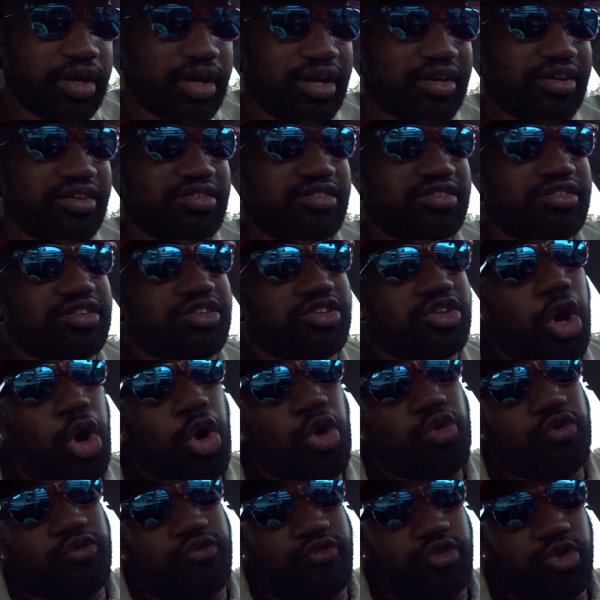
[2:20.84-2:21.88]
And this is a
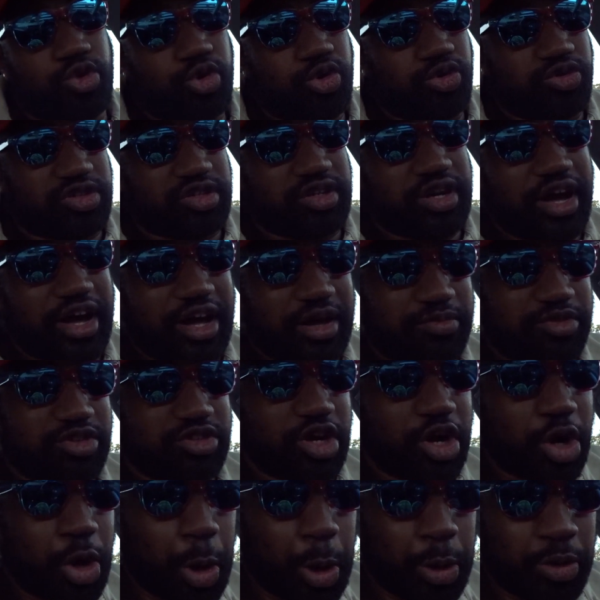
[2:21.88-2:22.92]
no food snob
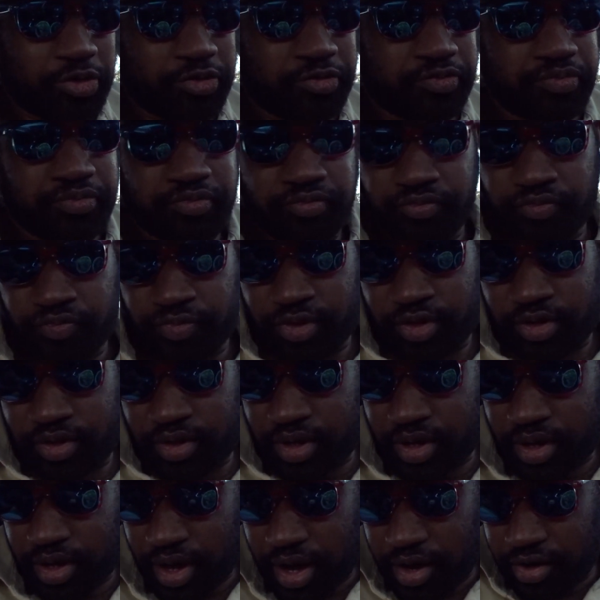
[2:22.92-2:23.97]
zone.
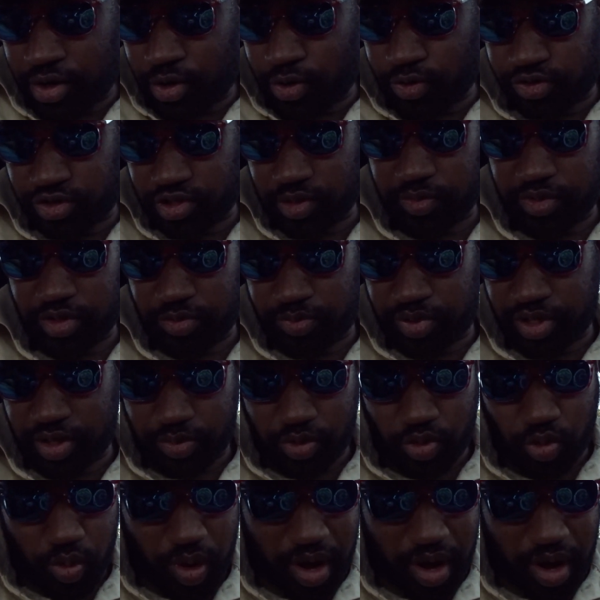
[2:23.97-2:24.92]
I know some of you people